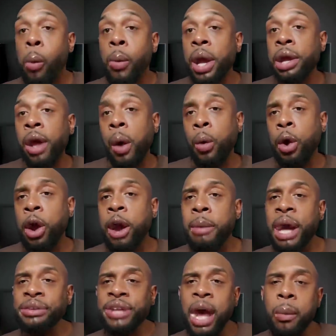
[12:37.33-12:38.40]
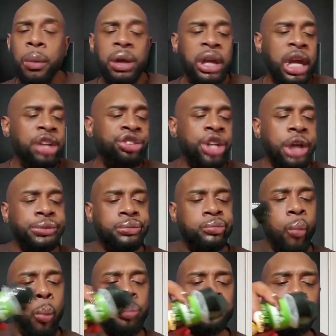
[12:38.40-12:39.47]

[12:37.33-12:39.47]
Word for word: We ain't gonna worry about that religion. Legion.